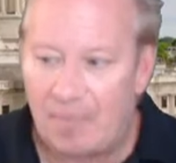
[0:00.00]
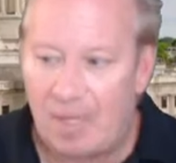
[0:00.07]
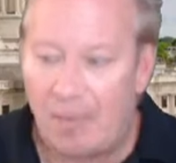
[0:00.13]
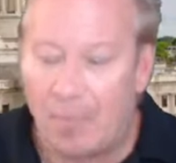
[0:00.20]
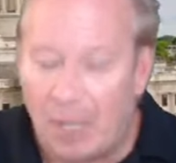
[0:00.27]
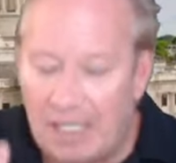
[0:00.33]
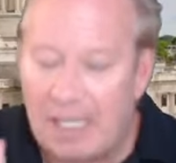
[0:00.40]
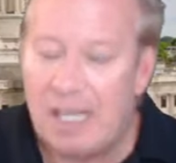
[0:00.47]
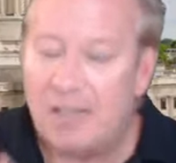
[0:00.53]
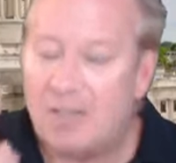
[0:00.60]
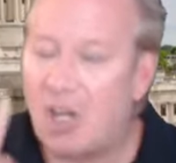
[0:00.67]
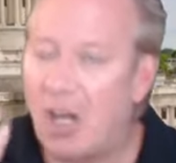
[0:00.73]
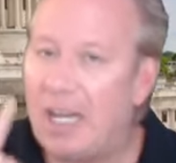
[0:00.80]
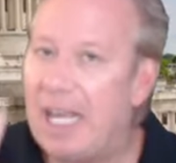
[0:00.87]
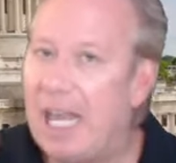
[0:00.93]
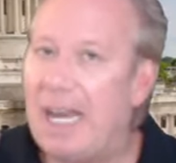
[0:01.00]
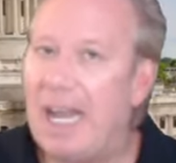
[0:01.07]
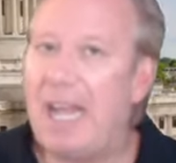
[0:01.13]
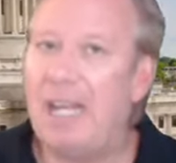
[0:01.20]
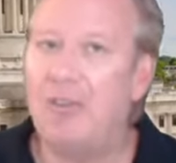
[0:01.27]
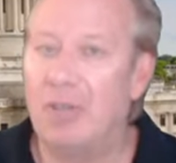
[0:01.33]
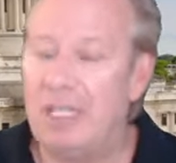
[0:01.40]
But he's going to get
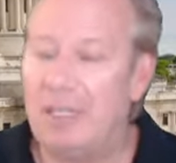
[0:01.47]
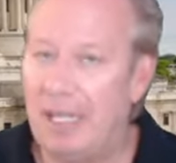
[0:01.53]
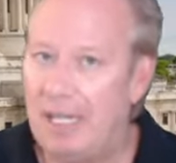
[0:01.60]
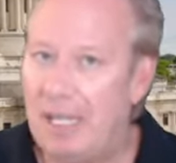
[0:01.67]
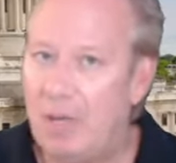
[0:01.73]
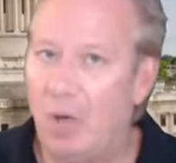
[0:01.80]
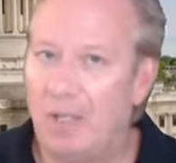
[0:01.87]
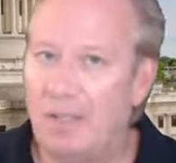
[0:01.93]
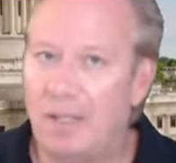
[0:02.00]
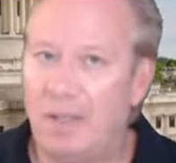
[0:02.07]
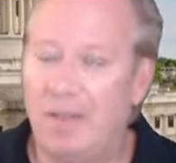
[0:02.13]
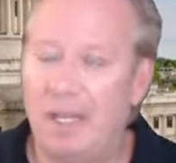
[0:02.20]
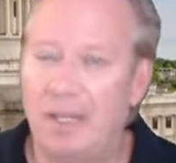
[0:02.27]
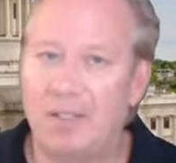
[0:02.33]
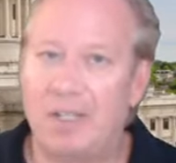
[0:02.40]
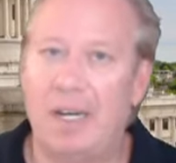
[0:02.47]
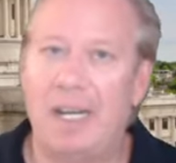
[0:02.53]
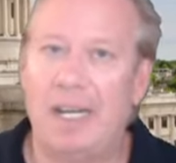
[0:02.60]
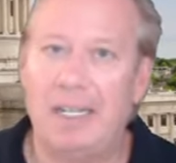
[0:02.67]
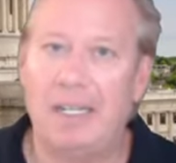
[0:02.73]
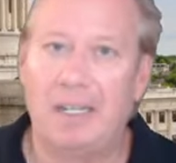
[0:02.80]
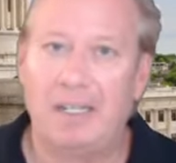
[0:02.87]
angry that he wasn't there
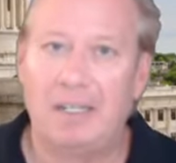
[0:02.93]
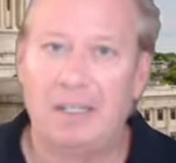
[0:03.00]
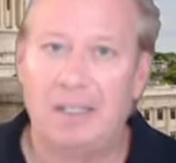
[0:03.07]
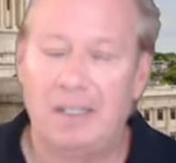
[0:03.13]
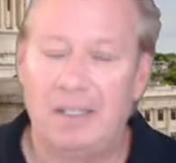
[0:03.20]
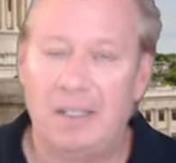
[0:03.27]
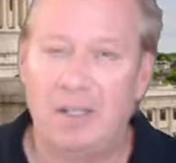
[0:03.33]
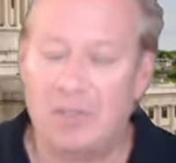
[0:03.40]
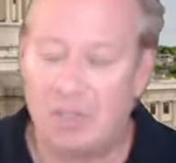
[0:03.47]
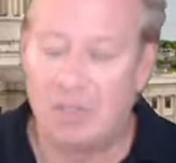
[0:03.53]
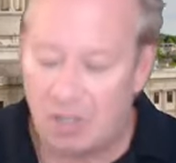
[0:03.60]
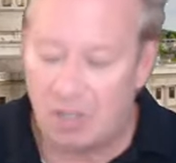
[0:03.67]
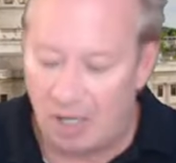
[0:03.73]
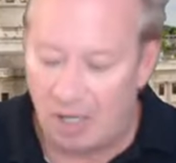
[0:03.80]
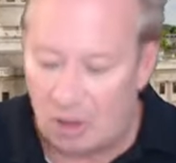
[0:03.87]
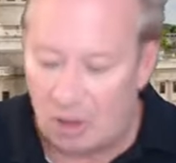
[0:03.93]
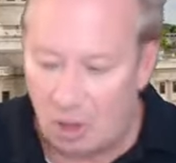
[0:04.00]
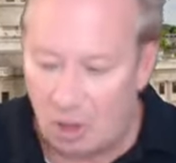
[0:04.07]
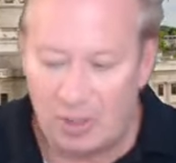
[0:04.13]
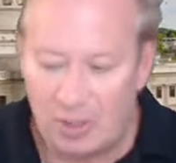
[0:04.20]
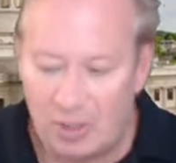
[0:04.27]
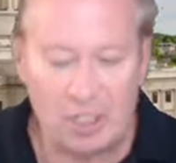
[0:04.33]
tonight because there's going to be so
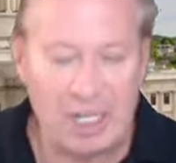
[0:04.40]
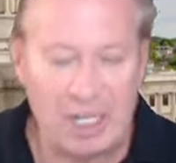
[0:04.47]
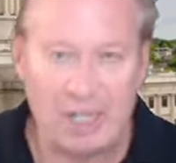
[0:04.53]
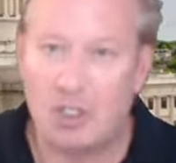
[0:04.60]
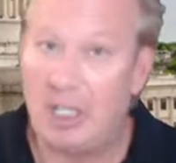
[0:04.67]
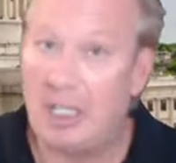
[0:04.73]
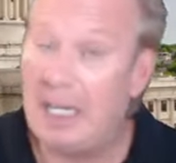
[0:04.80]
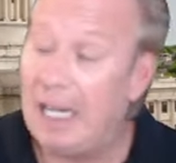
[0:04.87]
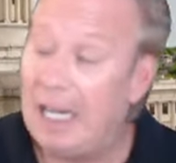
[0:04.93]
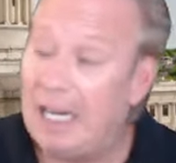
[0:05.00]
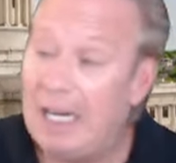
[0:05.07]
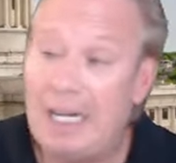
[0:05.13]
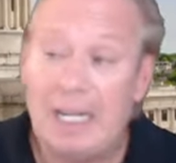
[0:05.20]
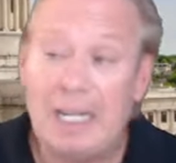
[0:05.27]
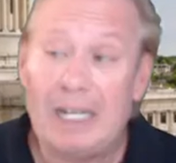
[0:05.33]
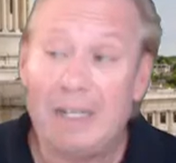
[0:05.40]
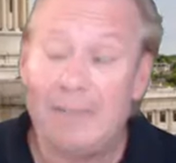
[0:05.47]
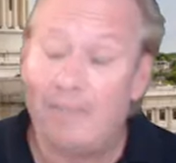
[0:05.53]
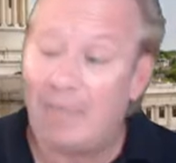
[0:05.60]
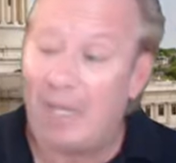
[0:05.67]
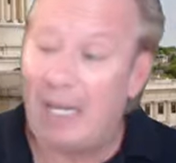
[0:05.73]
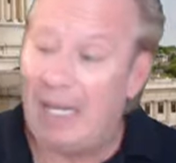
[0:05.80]
much attention. And
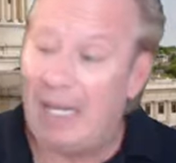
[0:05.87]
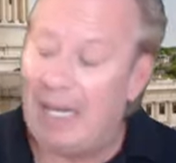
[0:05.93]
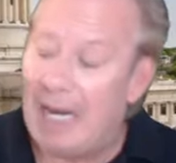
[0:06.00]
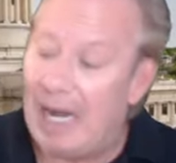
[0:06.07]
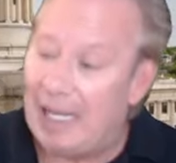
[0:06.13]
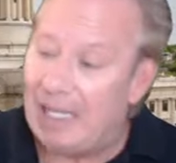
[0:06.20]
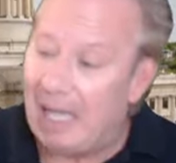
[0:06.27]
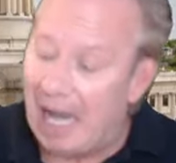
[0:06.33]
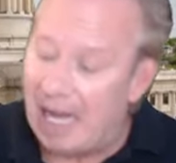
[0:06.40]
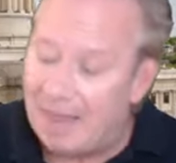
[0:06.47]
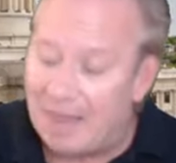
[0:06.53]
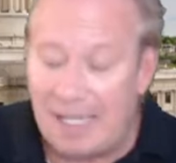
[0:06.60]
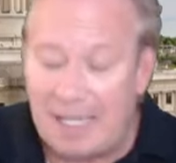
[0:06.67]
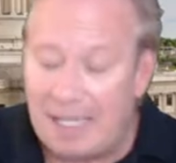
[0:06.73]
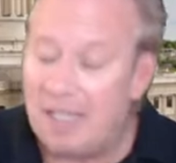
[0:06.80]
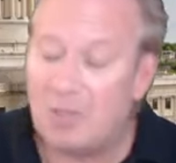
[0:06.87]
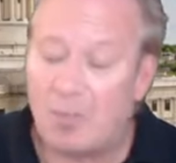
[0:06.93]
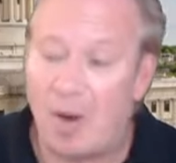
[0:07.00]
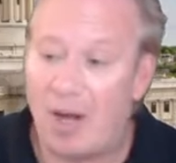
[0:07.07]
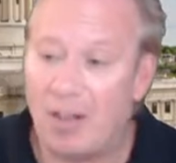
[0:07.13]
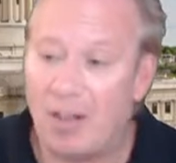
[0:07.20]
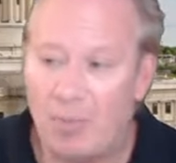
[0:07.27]
I think it is
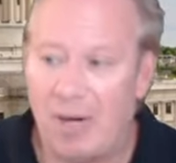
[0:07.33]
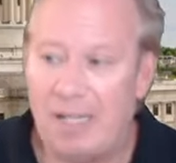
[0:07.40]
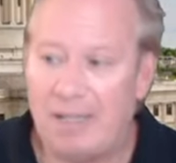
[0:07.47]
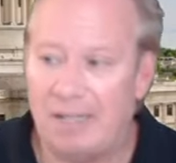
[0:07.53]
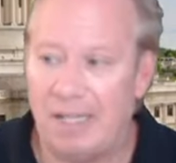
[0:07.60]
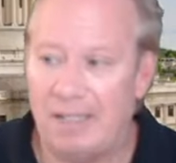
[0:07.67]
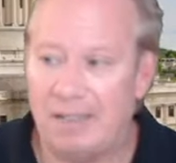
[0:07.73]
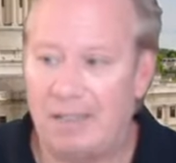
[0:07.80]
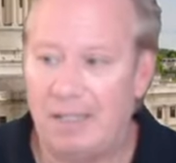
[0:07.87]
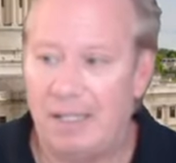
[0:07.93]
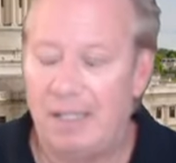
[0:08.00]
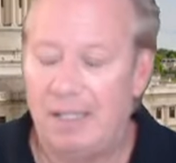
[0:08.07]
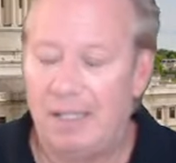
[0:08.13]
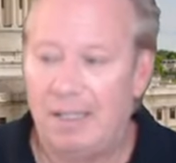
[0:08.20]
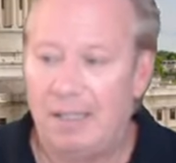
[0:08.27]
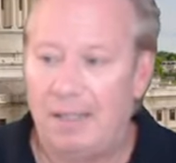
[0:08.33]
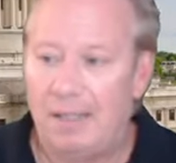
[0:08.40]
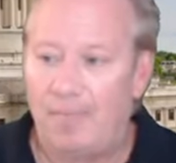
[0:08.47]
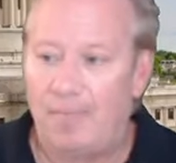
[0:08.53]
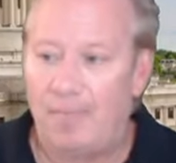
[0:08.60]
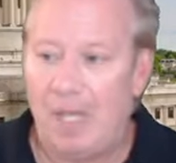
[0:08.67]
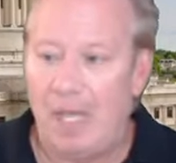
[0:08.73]
part of the process.
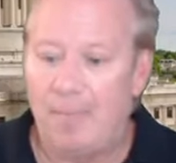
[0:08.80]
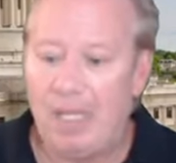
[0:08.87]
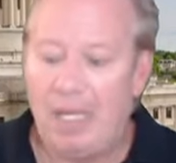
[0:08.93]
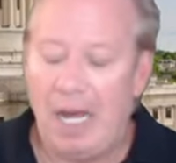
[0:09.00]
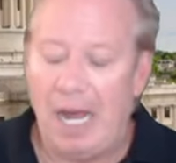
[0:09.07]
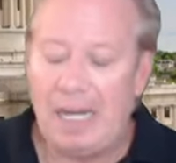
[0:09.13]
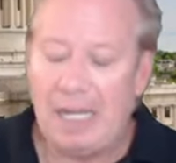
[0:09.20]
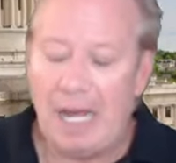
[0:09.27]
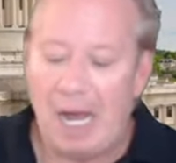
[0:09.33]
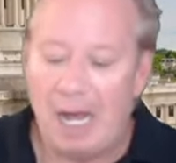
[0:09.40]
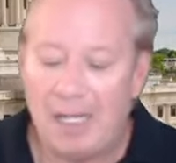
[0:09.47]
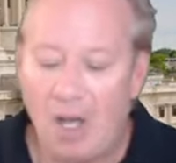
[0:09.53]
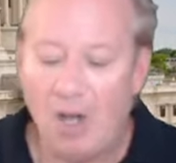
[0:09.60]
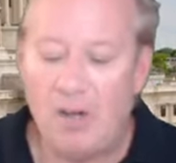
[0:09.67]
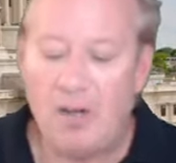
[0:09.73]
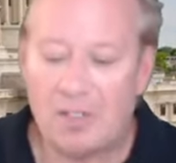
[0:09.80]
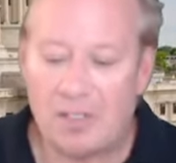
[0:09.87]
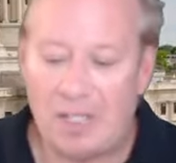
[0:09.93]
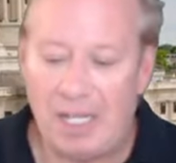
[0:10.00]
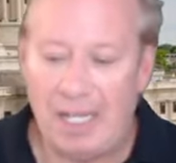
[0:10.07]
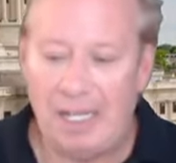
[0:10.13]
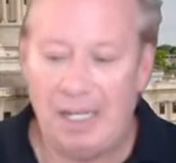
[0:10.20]
I mean, I
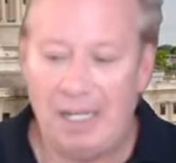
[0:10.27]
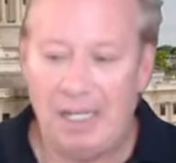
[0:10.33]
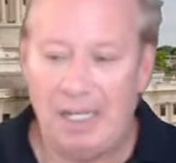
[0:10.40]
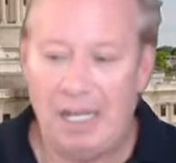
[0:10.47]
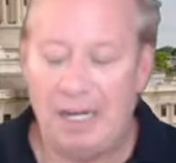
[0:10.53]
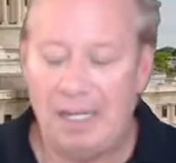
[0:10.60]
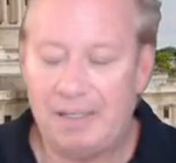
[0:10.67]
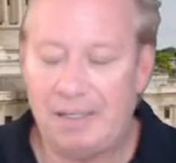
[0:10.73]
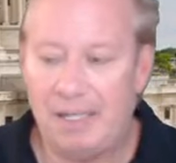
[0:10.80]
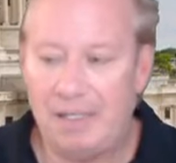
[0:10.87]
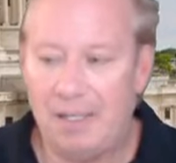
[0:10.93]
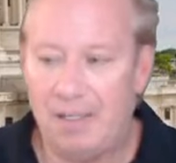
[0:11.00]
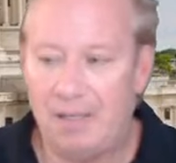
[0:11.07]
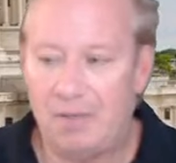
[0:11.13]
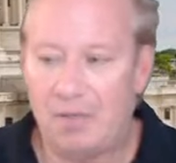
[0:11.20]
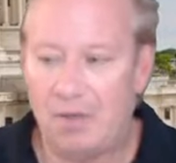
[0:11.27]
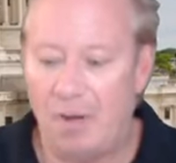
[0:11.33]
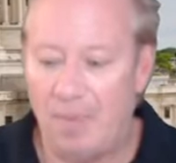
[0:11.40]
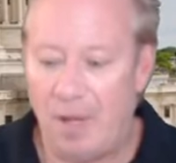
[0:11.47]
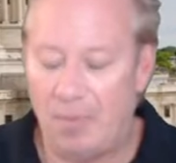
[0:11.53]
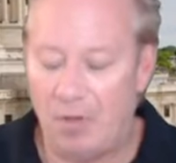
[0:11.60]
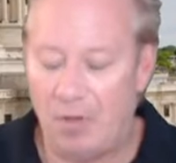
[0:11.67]
understand, and I said to this a
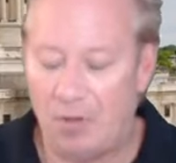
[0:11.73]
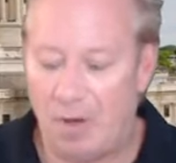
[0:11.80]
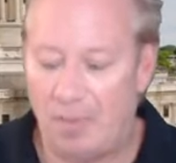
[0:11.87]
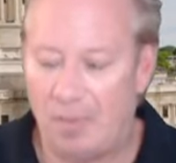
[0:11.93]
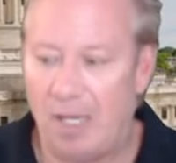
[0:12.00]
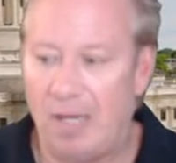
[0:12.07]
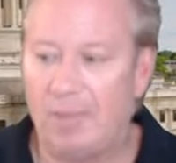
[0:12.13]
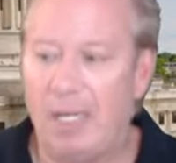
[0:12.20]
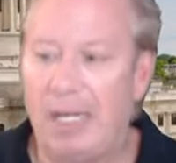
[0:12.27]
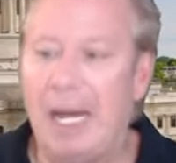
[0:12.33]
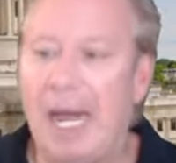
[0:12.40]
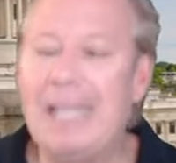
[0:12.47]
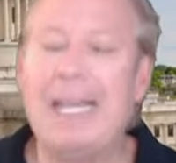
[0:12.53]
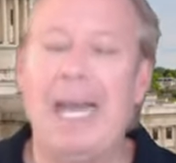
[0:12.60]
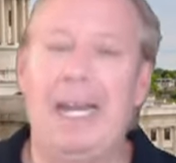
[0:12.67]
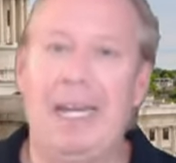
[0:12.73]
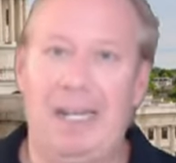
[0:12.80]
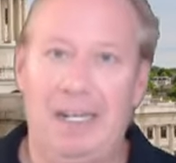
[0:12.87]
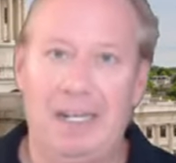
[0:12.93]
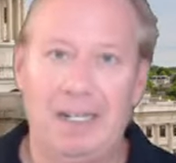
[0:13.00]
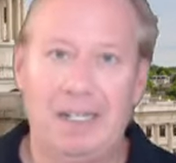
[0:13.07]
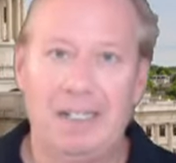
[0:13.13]
member of the Trump campaign, I get it,
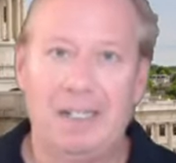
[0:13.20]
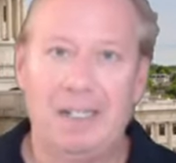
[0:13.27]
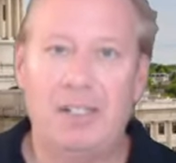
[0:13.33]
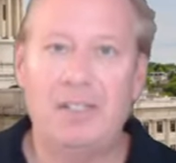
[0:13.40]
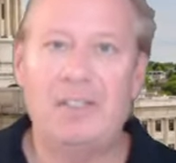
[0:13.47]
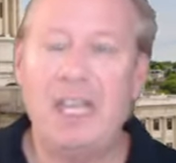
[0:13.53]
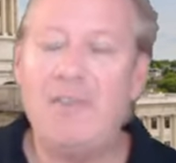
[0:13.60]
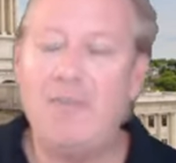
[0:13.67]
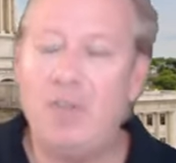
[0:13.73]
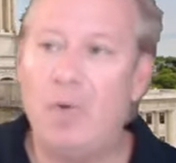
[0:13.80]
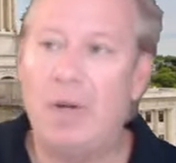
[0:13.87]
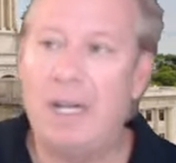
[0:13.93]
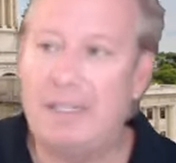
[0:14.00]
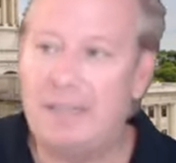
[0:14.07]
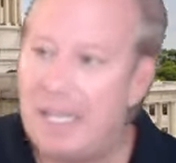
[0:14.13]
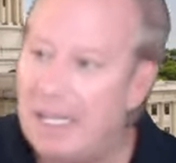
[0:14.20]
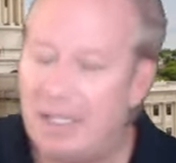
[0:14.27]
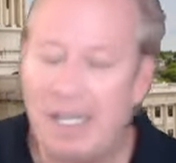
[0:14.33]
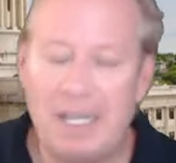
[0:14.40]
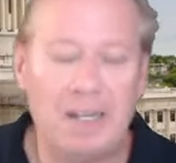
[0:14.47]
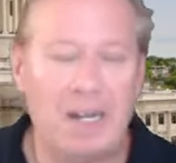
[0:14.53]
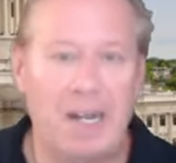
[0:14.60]
because they view it as he's
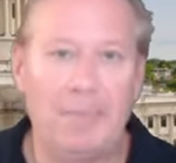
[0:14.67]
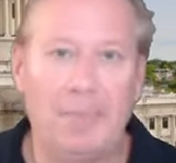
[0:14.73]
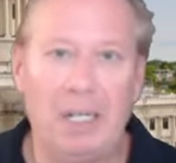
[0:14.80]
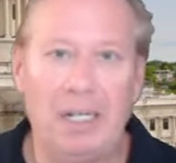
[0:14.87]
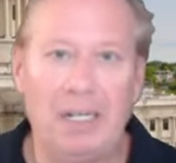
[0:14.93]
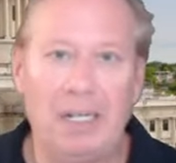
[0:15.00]
the incumbent,